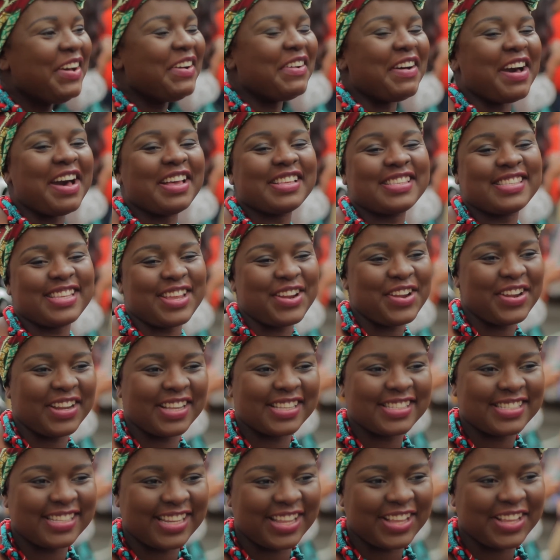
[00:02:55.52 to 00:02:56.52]
Well,
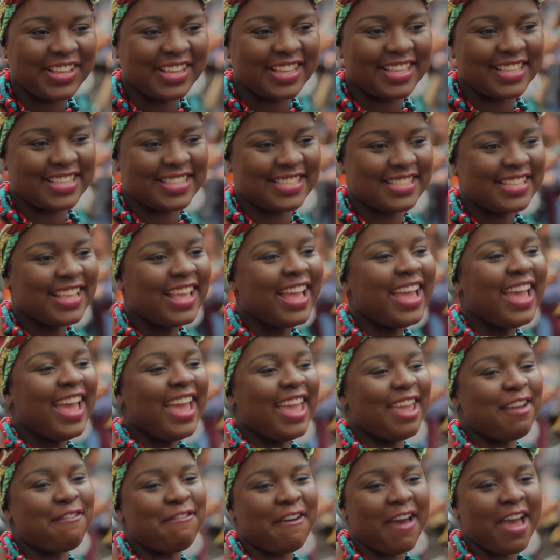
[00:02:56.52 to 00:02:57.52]
seriously, because
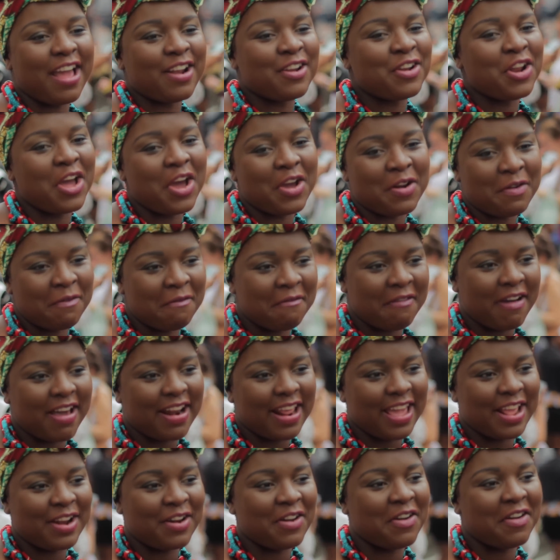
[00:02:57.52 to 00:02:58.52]
if I had known
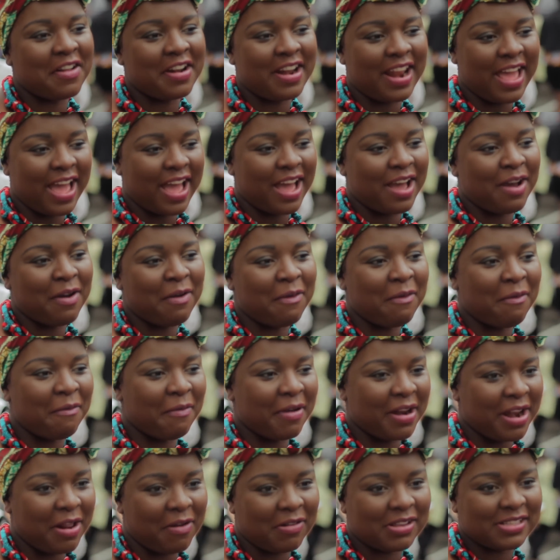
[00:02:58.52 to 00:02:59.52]
what I know now
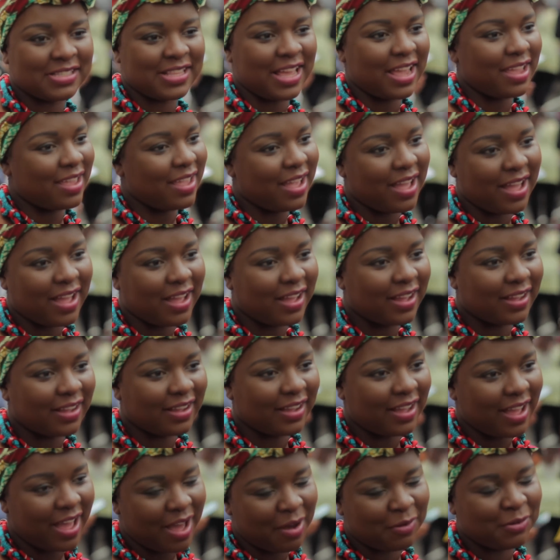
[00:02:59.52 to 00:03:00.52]
when I was that
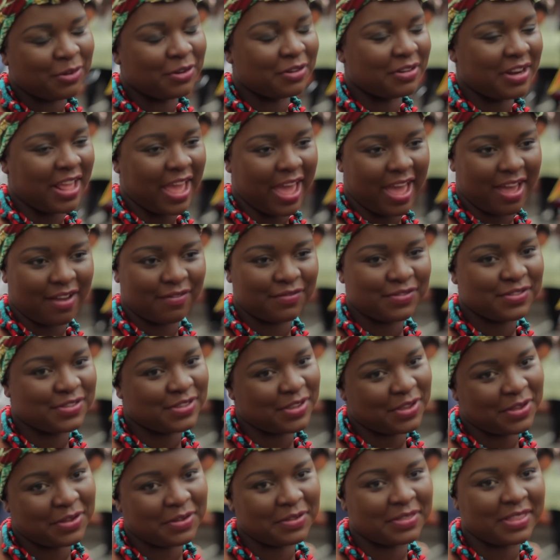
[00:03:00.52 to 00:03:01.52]
young, I wouldn't have,
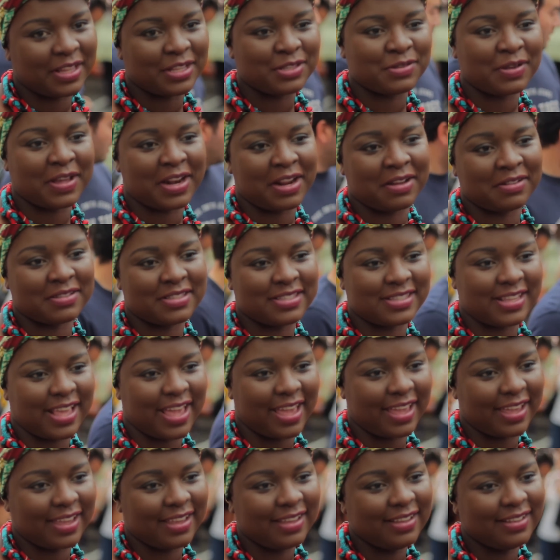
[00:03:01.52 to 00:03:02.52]
so that's what I would
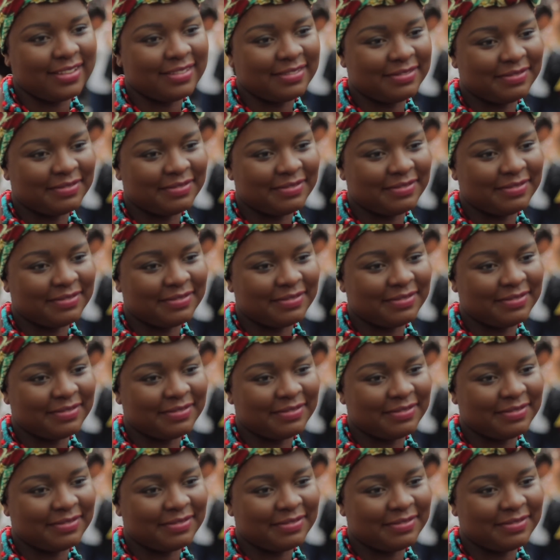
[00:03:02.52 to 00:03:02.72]
say.